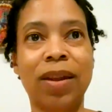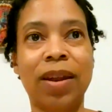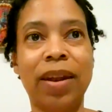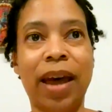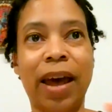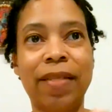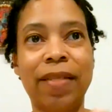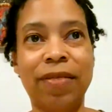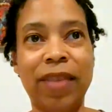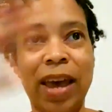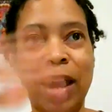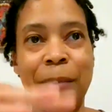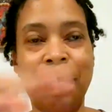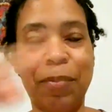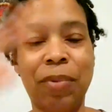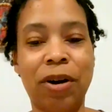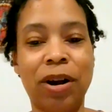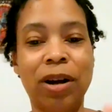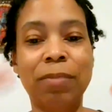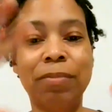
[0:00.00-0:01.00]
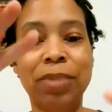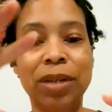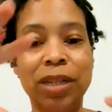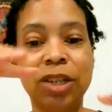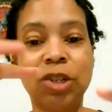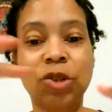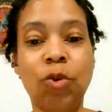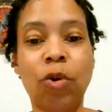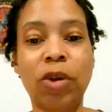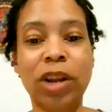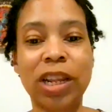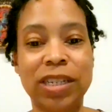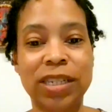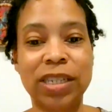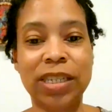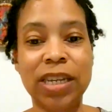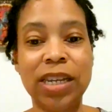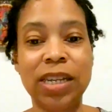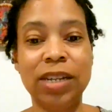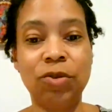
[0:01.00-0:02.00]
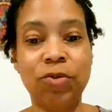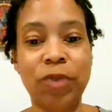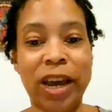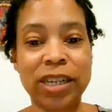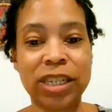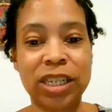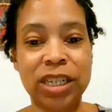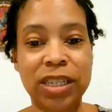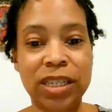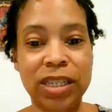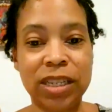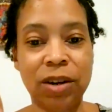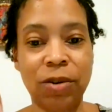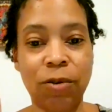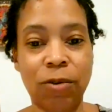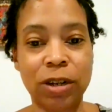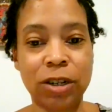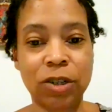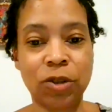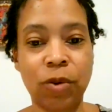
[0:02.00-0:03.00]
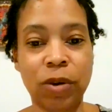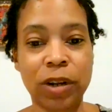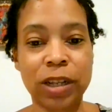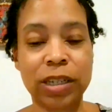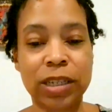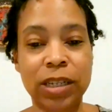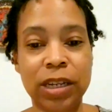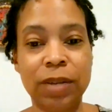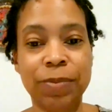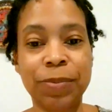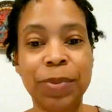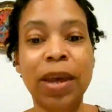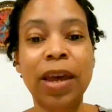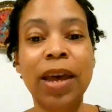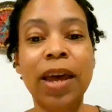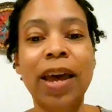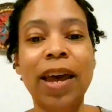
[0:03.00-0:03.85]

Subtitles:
Not that part, but the toilet seat, you actually sit on the toilet seat.